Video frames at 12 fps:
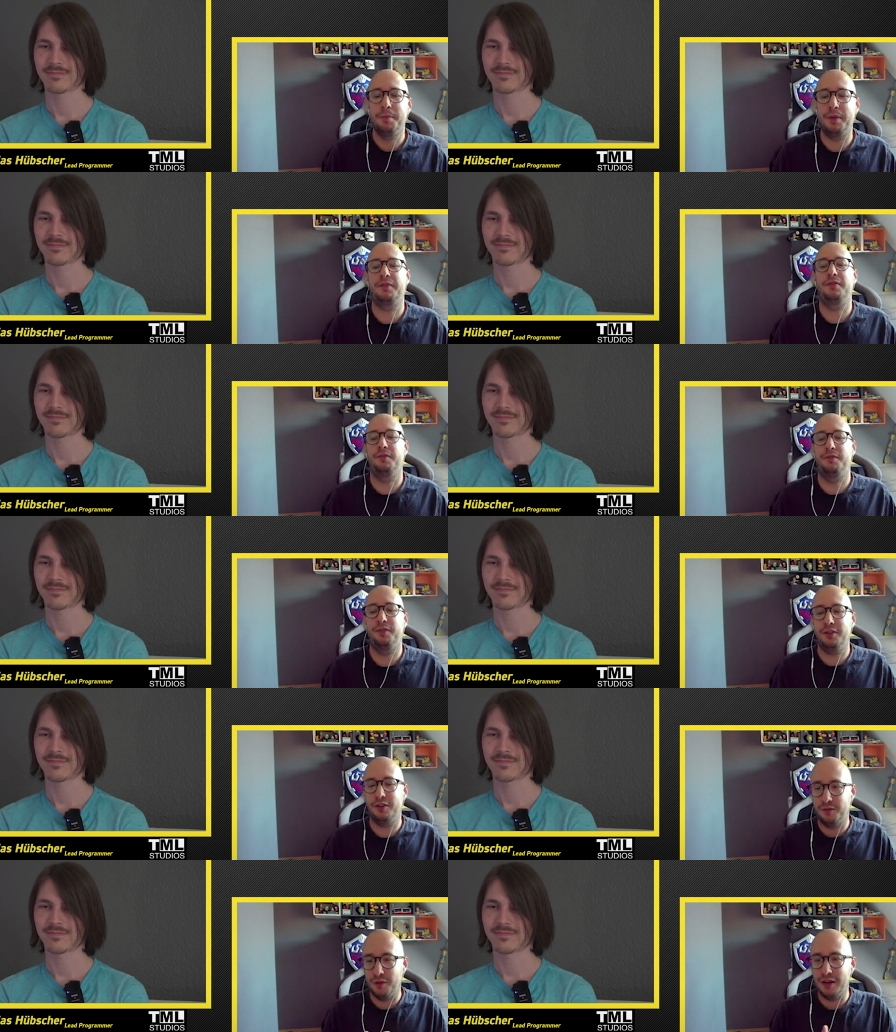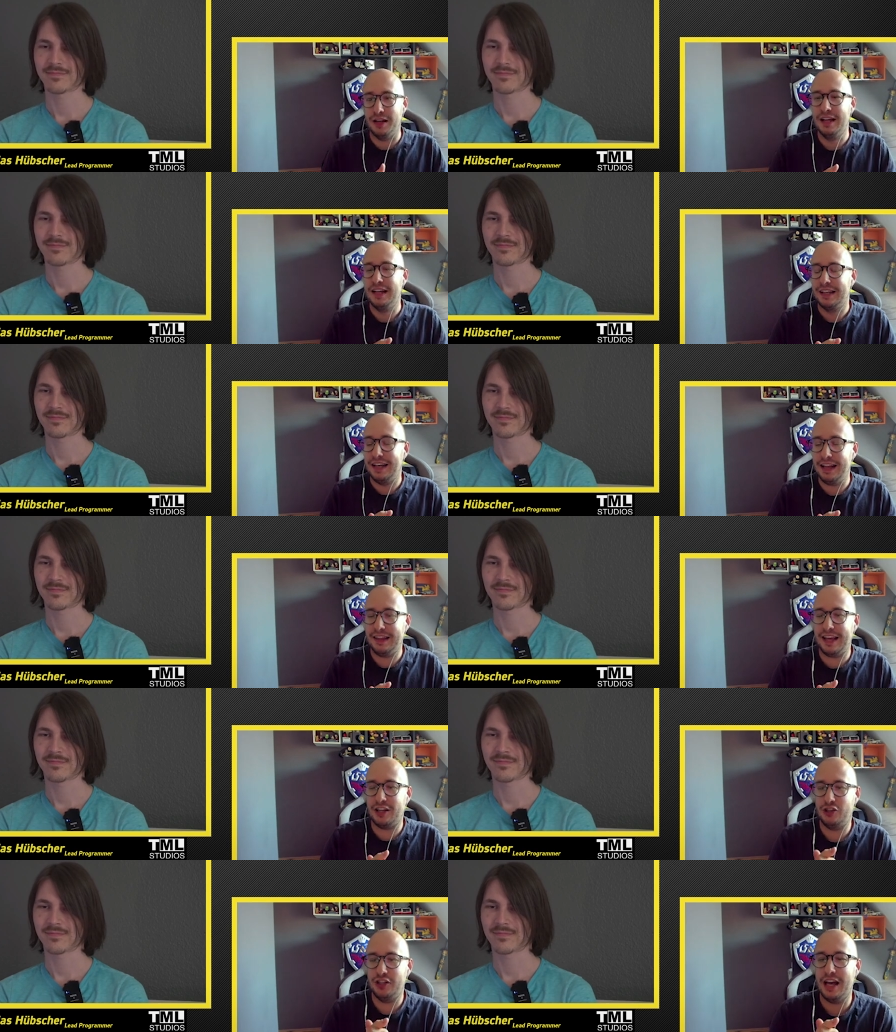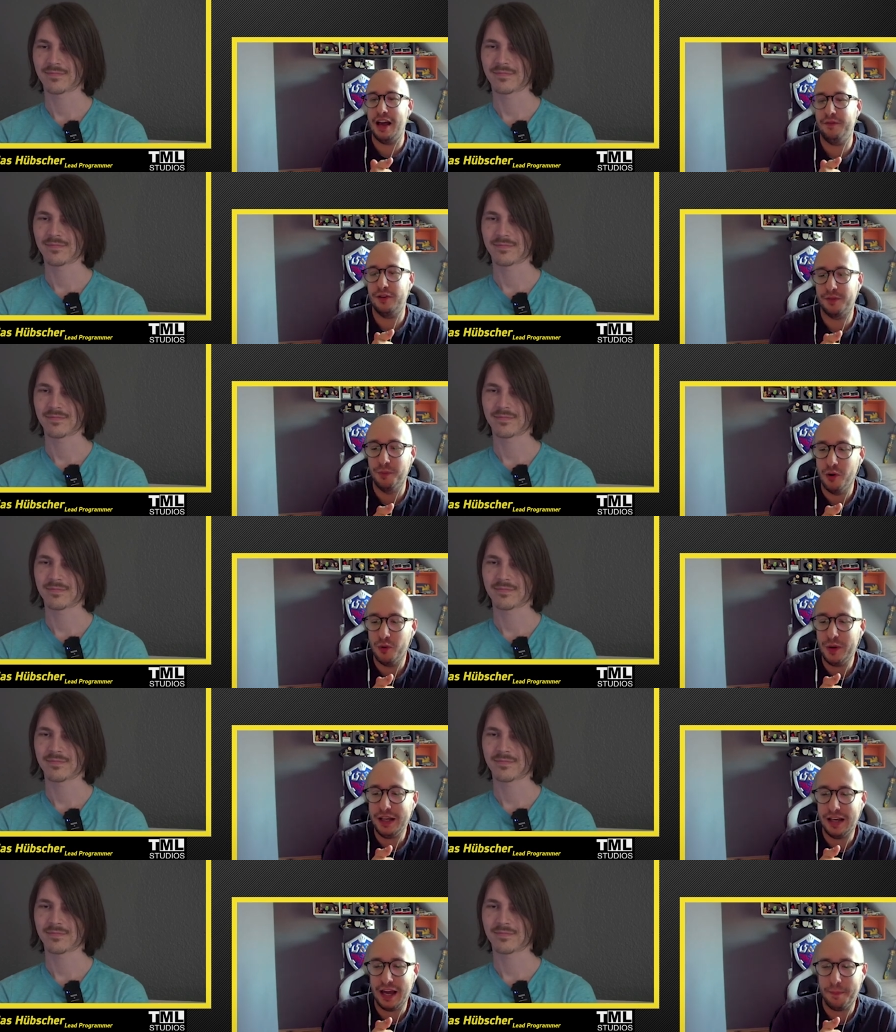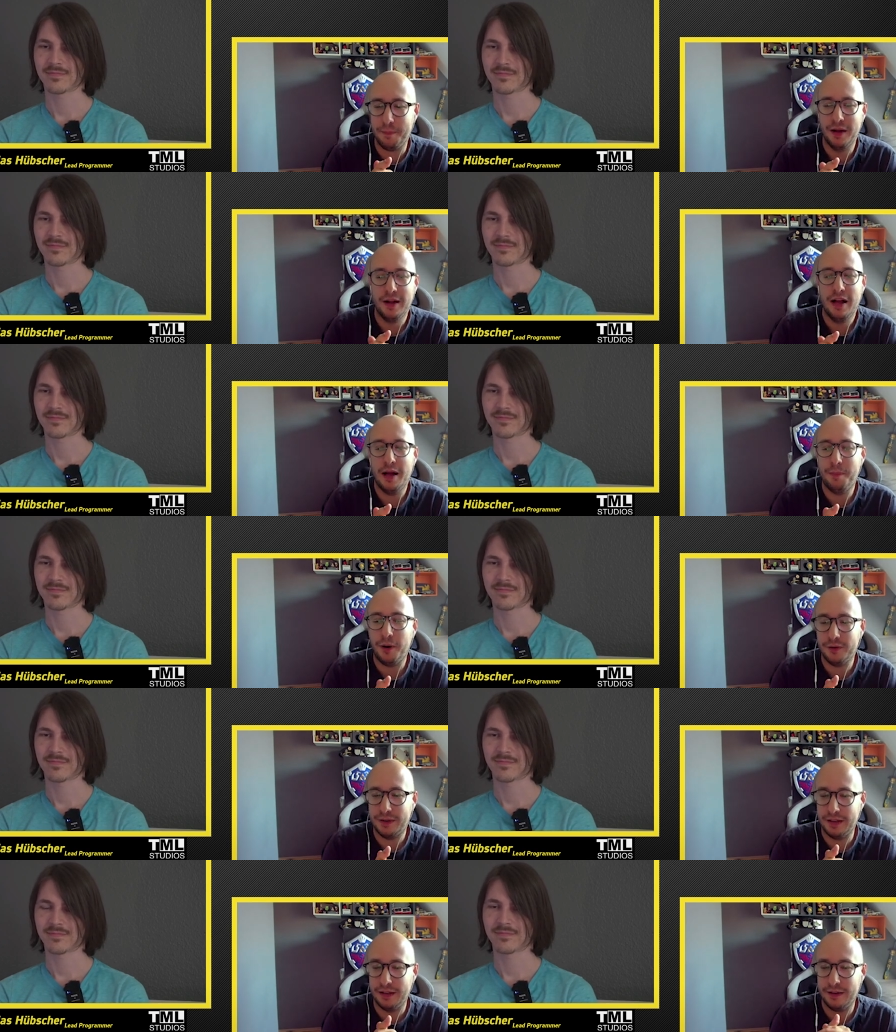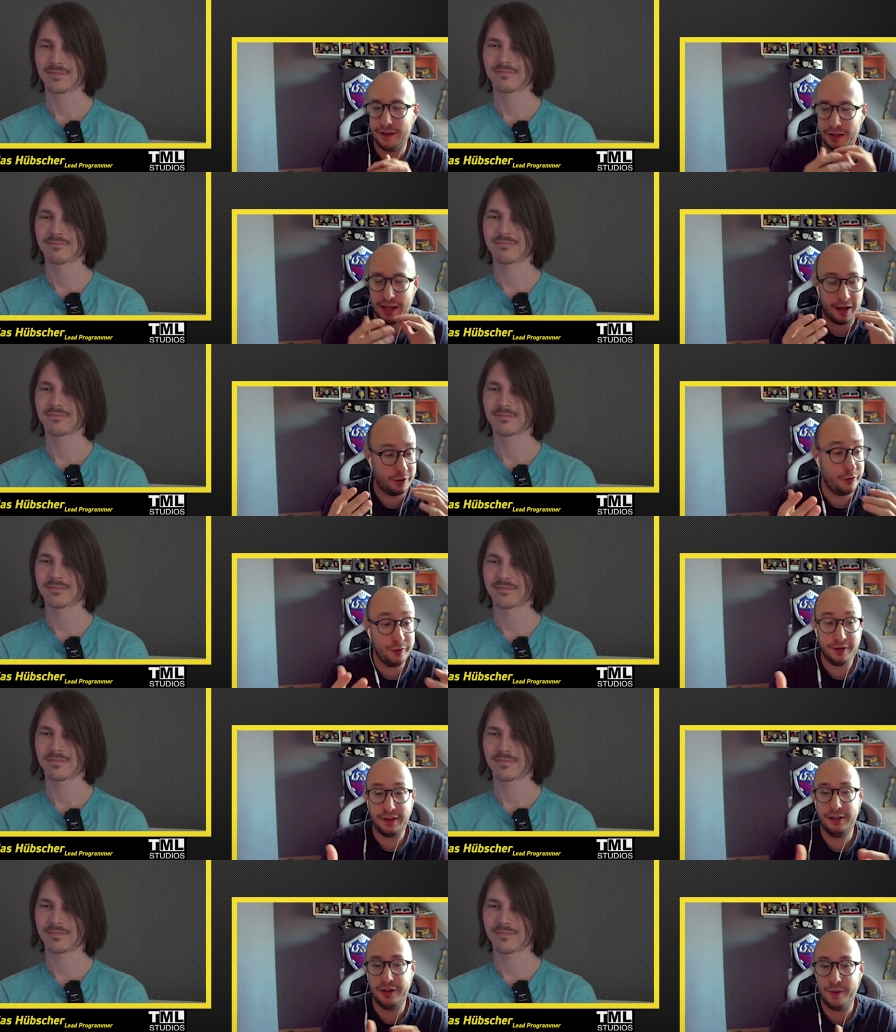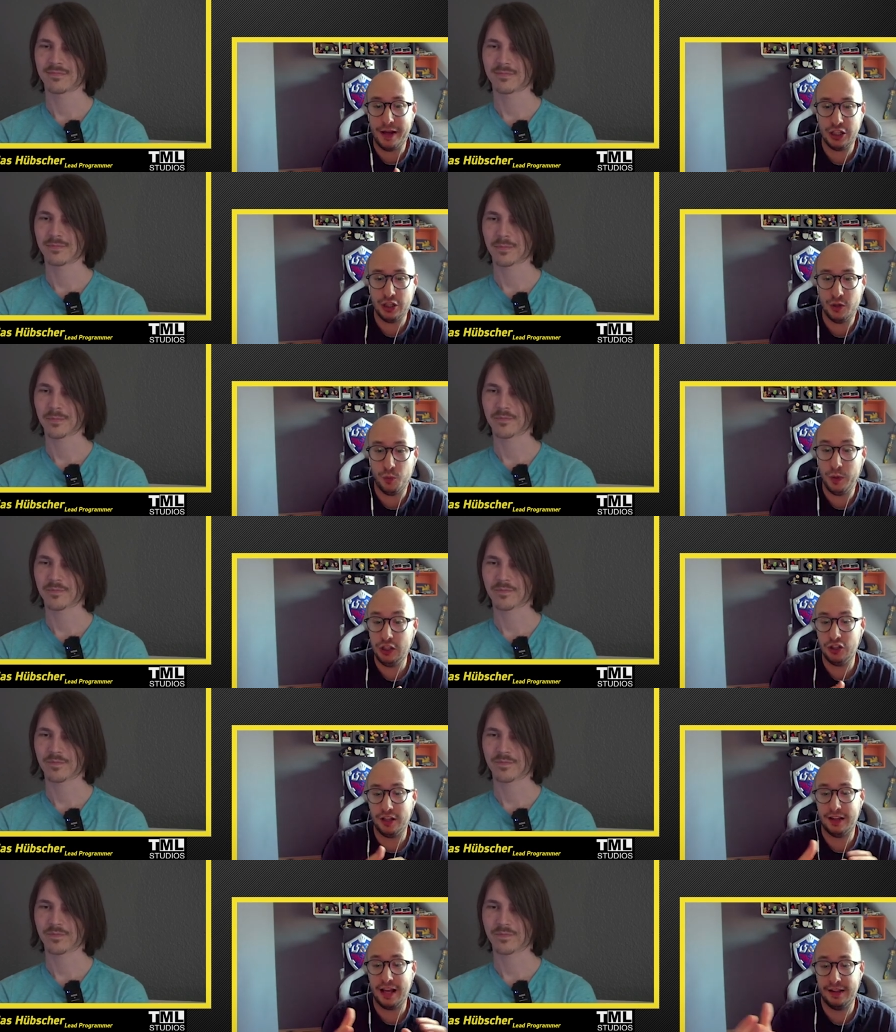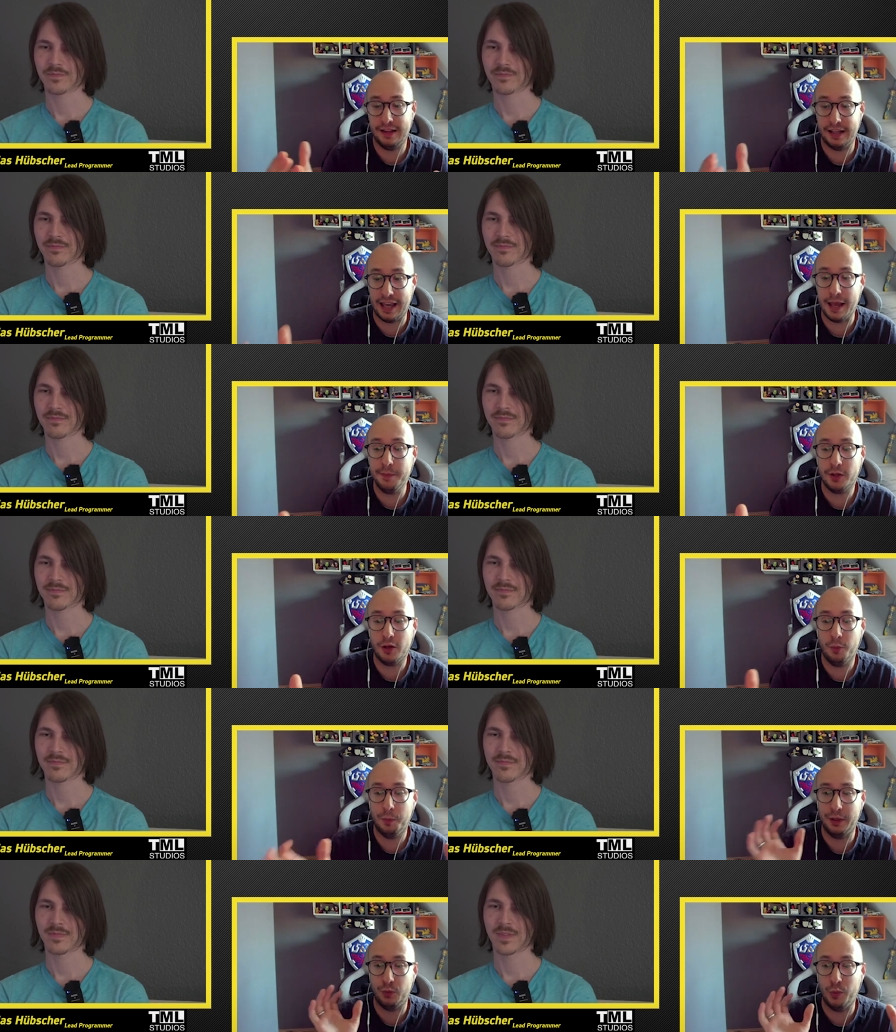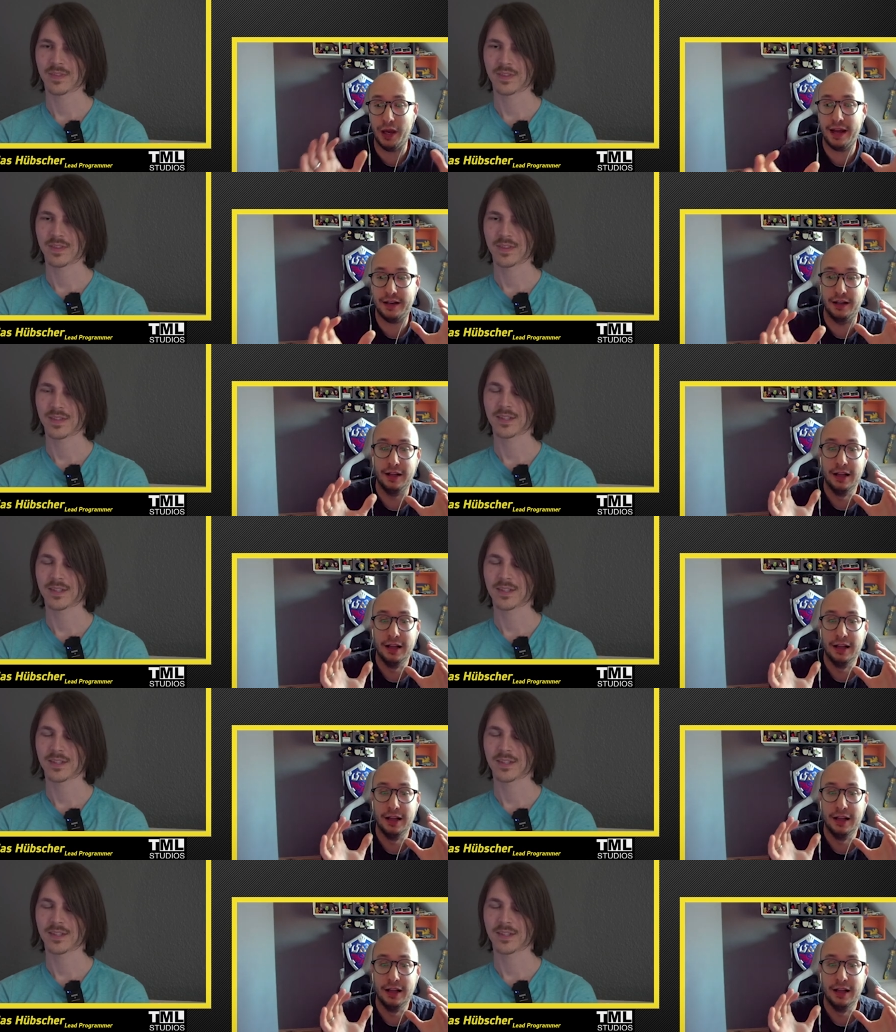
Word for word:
Speaker 1: But first of all, let's actually have a small recap about the yeah current situation. We just had the Gamescom, and we had a